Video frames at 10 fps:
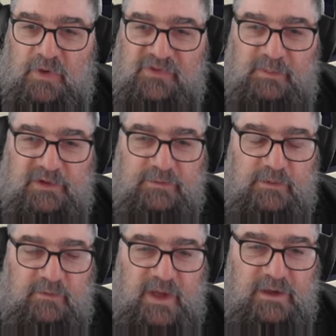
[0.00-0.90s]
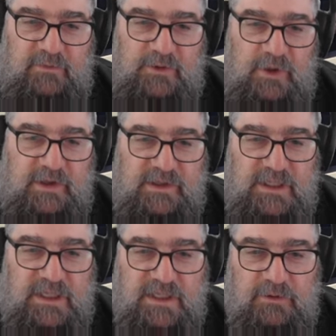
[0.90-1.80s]
not so much of a fan of the lighting
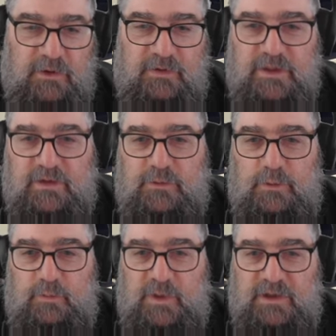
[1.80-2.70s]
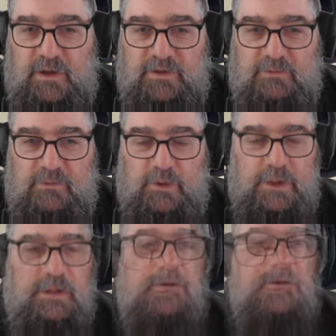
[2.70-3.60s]
here. I think this could have been done
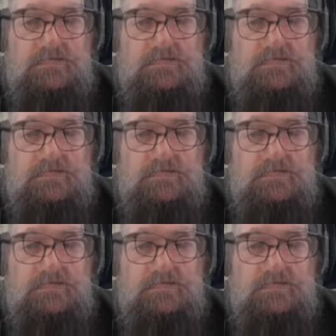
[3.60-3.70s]
differently.